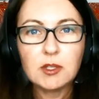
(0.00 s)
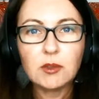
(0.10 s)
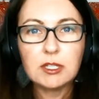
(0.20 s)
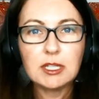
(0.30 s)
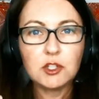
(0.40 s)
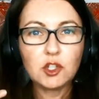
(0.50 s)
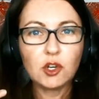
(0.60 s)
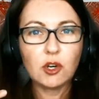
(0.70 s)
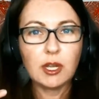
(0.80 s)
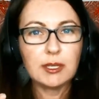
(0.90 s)
so the
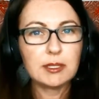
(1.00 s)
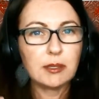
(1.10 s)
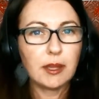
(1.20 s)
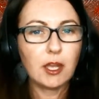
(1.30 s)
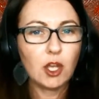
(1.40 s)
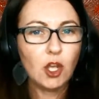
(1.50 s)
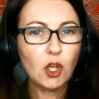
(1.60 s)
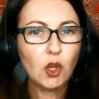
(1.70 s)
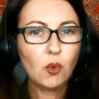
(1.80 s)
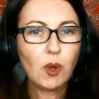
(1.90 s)
teacher isn't like,
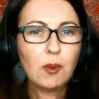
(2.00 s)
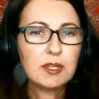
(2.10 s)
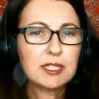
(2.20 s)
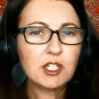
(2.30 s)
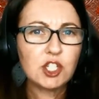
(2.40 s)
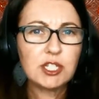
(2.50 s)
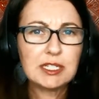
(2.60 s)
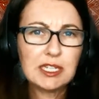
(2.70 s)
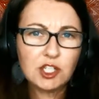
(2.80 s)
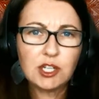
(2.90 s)
why wasn't she
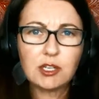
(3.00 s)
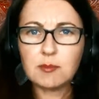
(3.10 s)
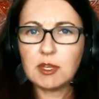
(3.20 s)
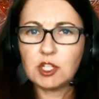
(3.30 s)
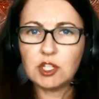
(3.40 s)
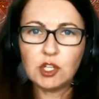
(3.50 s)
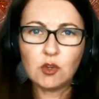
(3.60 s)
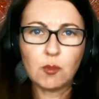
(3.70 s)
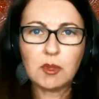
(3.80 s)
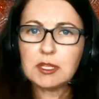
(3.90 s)
teaching as much as she
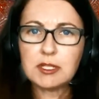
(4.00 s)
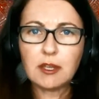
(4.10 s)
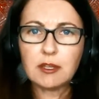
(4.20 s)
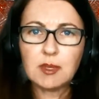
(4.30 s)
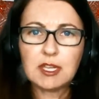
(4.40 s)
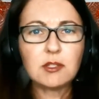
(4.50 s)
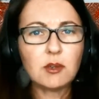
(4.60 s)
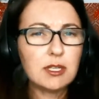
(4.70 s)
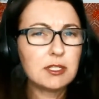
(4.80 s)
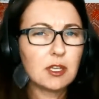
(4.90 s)
normally does? Because there
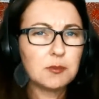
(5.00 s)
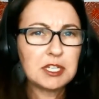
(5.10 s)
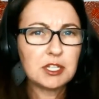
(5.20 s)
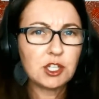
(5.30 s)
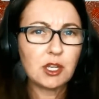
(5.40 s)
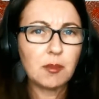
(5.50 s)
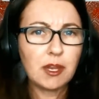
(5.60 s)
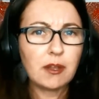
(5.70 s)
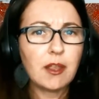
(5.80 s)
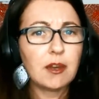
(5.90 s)
is some teaching,
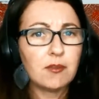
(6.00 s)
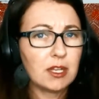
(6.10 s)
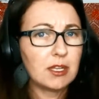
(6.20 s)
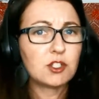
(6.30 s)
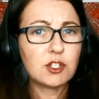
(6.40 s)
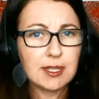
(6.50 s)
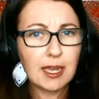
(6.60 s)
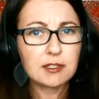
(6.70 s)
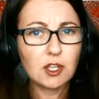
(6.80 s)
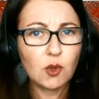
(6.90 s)
but a lot of it is just
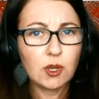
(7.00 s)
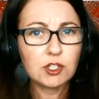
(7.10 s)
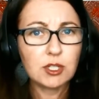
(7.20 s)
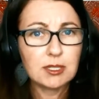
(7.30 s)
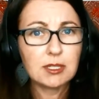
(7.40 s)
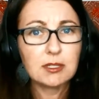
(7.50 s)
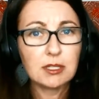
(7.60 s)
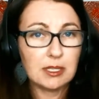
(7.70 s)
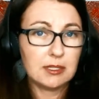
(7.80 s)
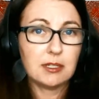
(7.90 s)
asking questions.
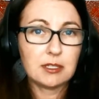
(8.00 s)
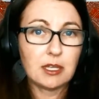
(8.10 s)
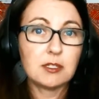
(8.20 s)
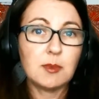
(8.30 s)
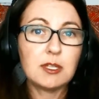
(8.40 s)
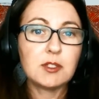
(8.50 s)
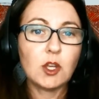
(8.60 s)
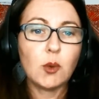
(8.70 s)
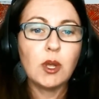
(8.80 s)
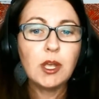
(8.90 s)
It's an assessment.
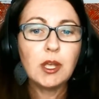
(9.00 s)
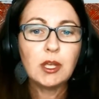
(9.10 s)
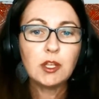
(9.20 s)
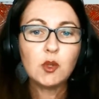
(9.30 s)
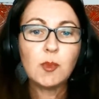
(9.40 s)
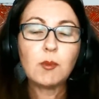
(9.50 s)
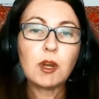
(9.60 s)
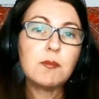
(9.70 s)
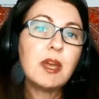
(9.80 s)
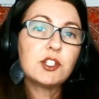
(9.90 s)
So you may
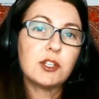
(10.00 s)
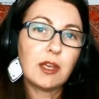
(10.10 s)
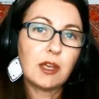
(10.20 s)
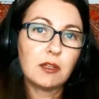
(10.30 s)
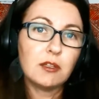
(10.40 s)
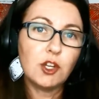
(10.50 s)
want to mention that,